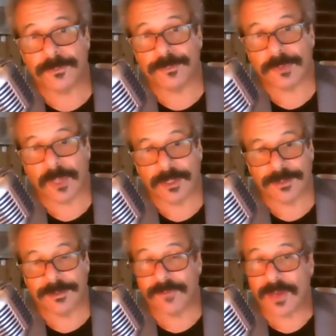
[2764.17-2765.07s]
to plug
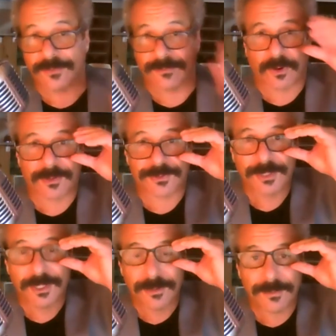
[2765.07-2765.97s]
an event of ours
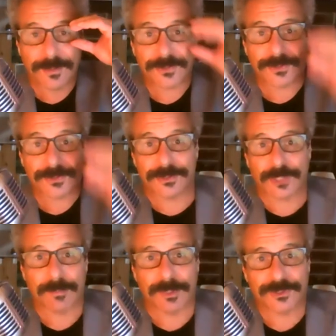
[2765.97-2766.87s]
this this
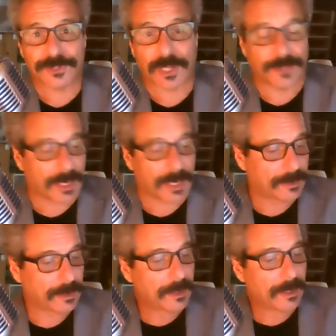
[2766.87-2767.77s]
coming Sunday.
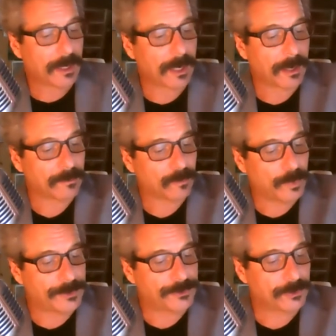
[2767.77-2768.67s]
Uh,
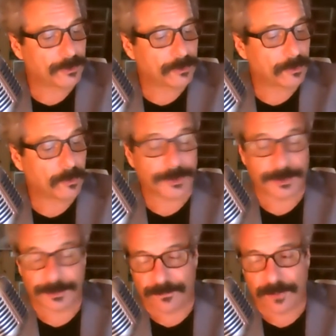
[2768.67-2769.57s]
we do, which
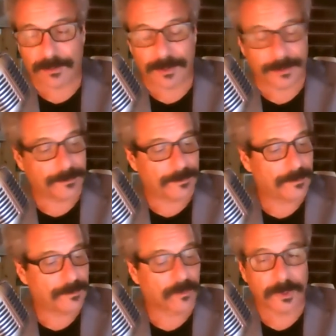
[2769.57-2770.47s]
is very
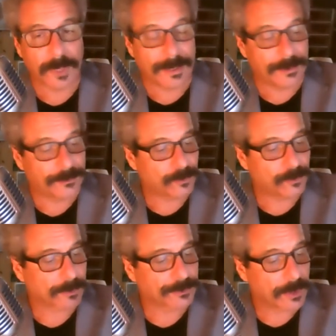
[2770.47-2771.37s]
related to
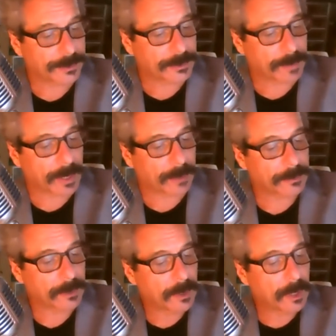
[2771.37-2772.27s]
what we're talking
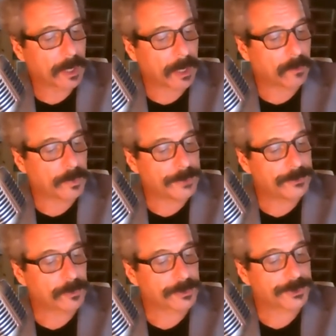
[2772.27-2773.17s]
about. Uh, we
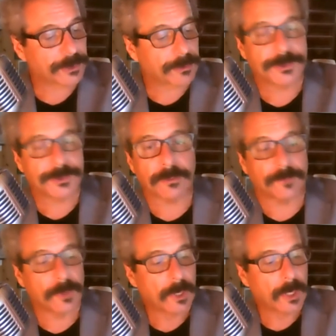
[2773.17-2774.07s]
do a series of
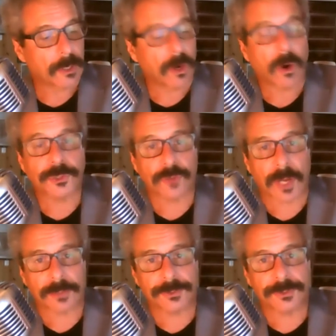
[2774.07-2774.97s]
car
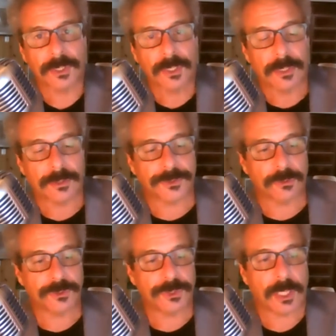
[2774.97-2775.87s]
treks in
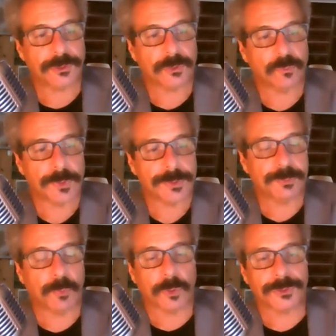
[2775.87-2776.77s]
association with the
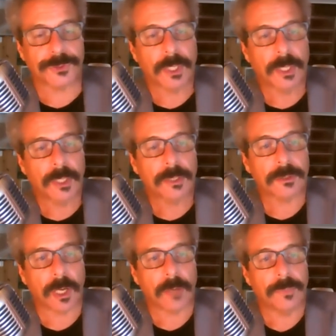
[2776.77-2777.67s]
Sports
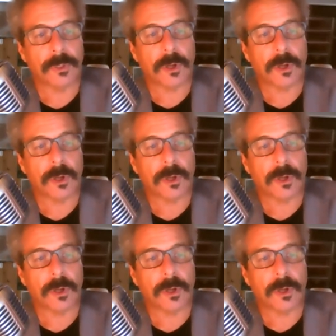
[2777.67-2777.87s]
Club,